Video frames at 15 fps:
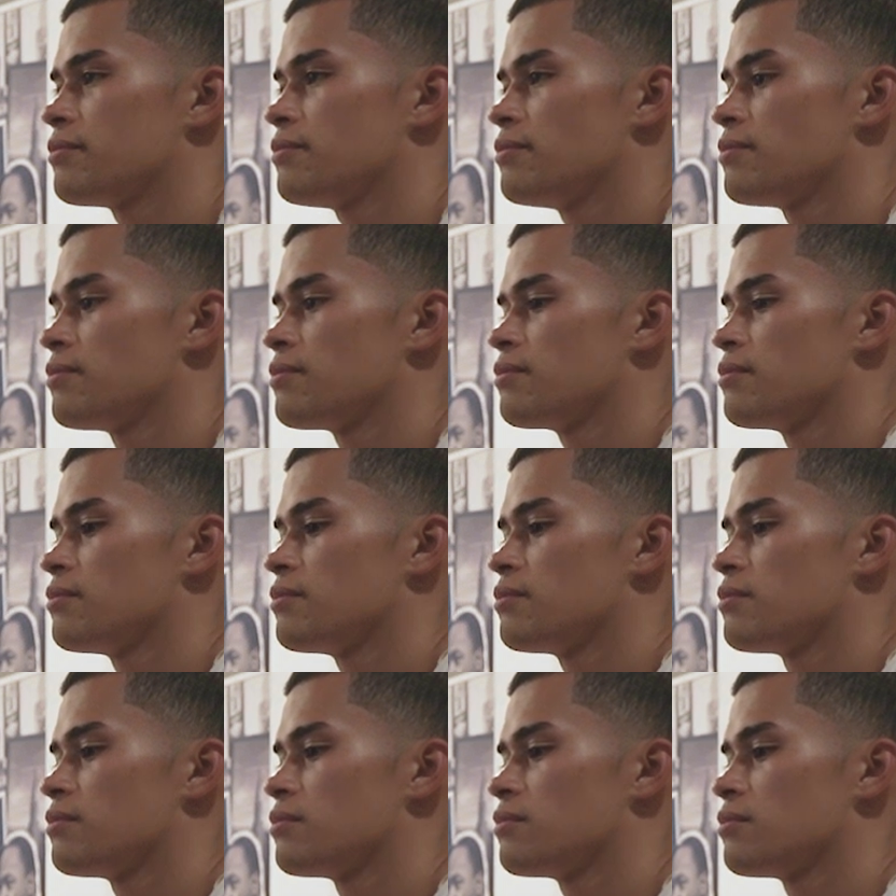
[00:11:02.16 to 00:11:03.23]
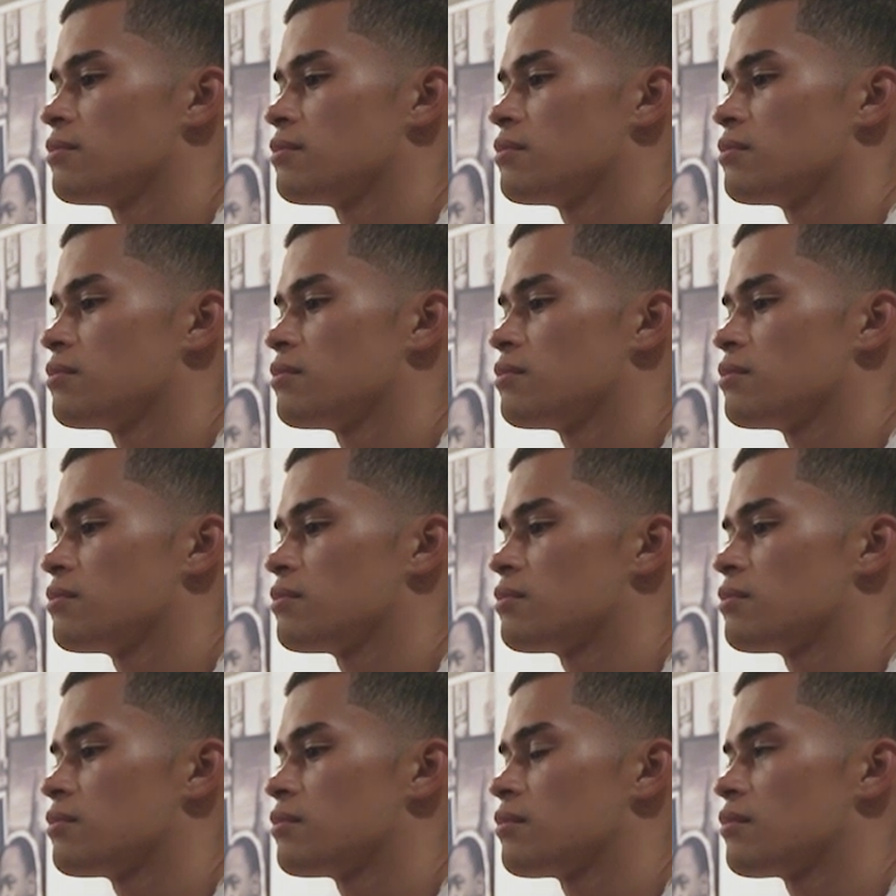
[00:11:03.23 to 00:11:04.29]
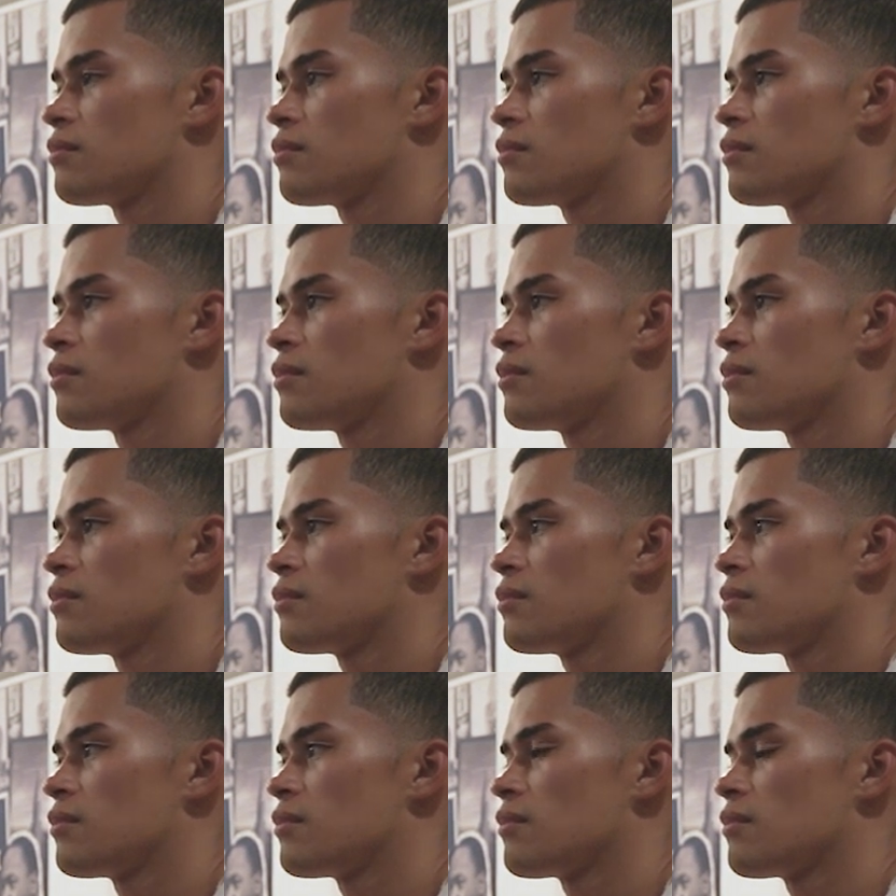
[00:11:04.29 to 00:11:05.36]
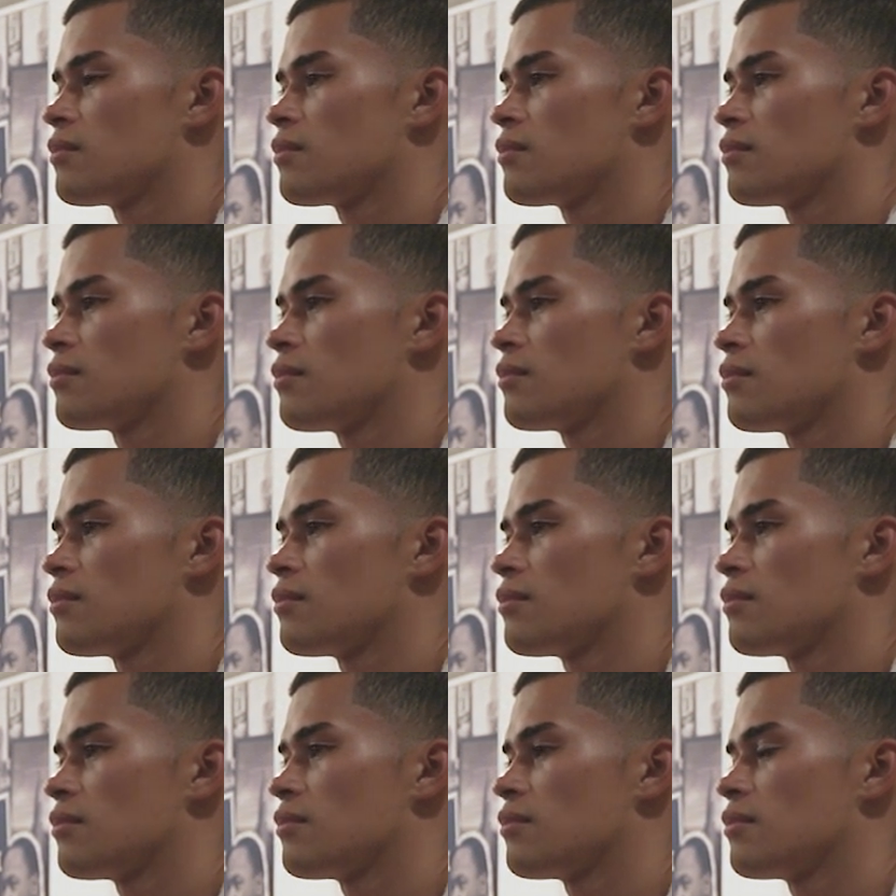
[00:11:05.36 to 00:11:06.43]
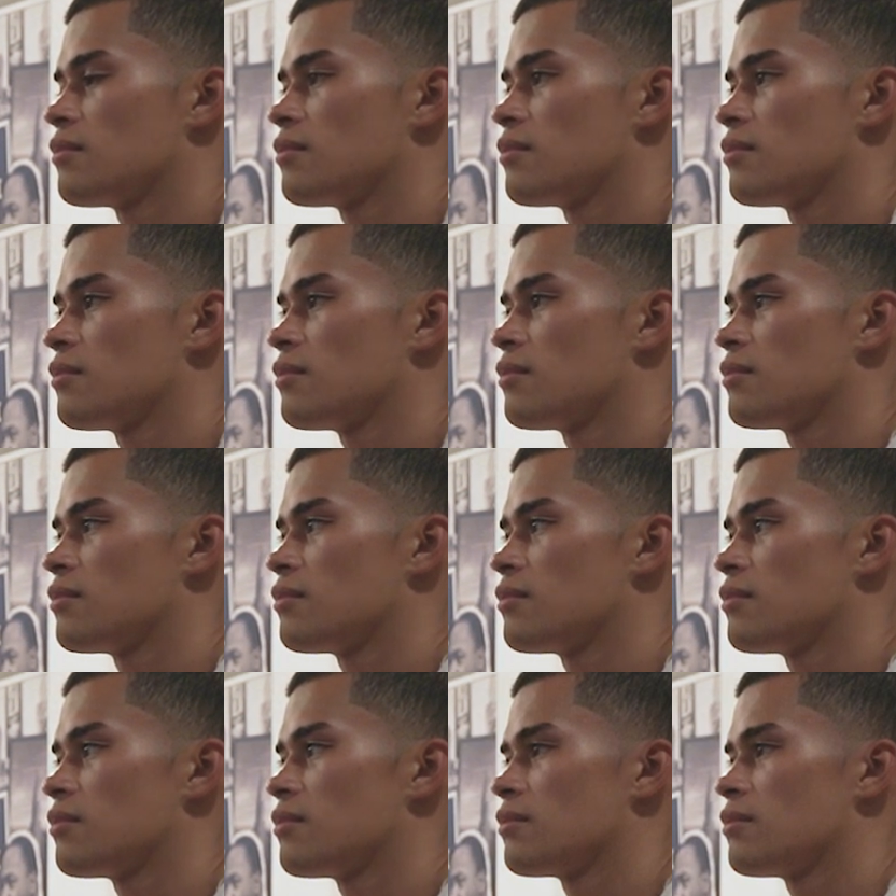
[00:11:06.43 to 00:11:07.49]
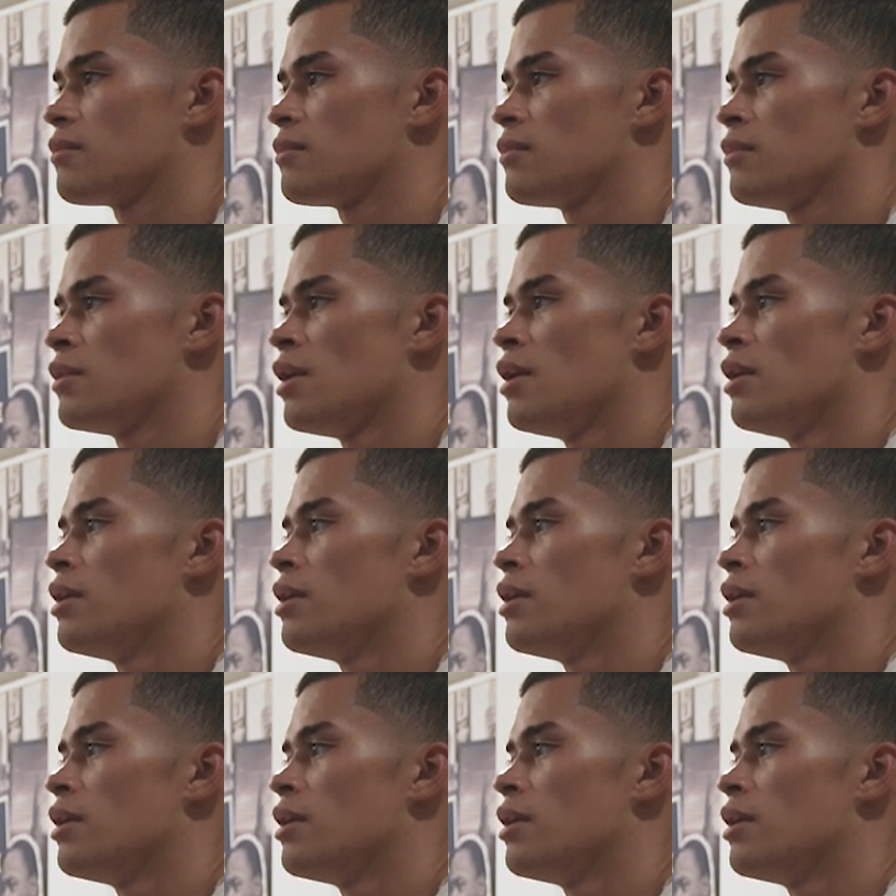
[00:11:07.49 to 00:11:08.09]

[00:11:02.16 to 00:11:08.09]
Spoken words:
[no speech]